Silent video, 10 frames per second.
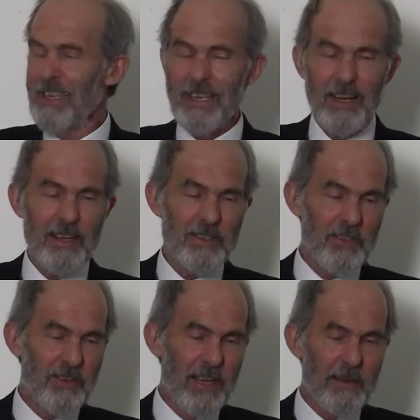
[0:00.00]
and yards,
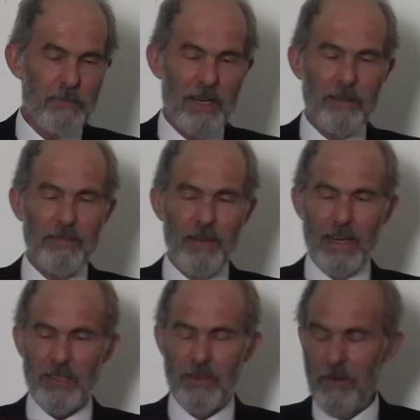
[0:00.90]
all right? A bit
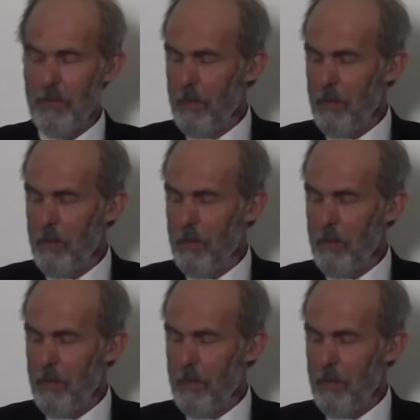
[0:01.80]
old-fashioned.